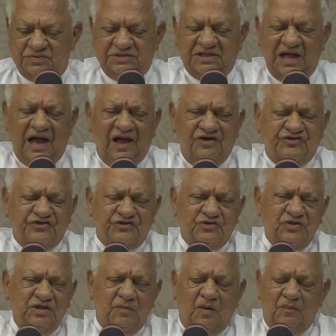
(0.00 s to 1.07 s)
Thanks
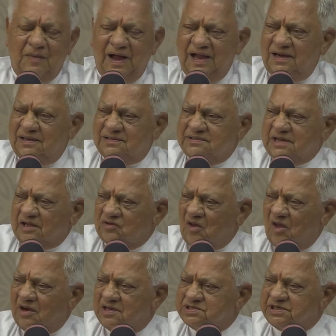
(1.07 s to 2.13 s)
to the mobile
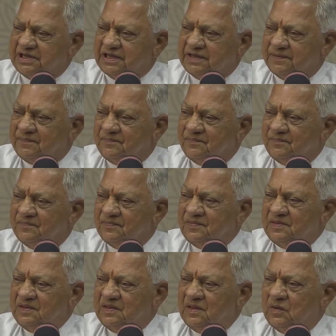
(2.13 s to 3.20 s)
technology,
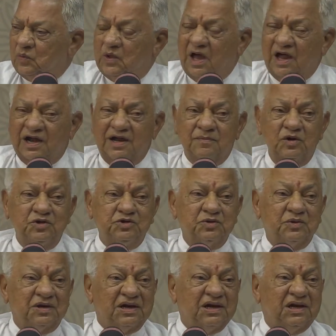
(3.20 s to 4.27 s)
we are able
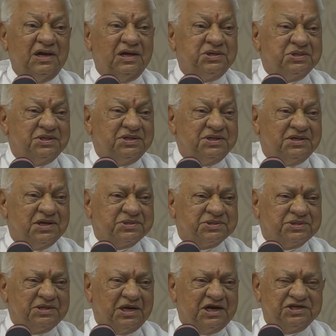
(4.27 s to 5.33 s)
to reach the
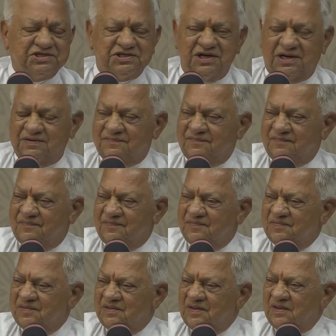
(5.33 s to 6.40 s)
destination.
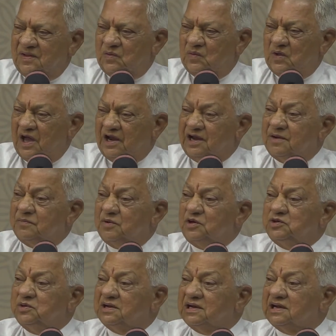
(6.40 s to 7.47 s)
We are
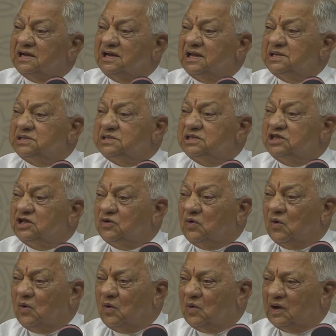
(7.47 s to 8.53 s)
able to reach the
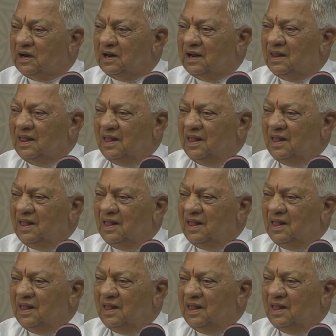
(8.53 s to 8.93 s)
goal